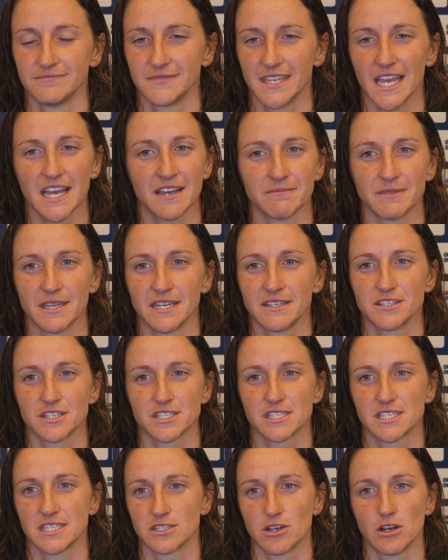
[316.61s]
yeah, and
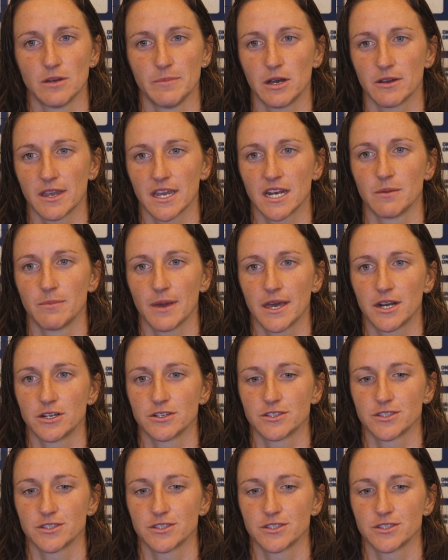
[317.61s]
just it's all about getting better.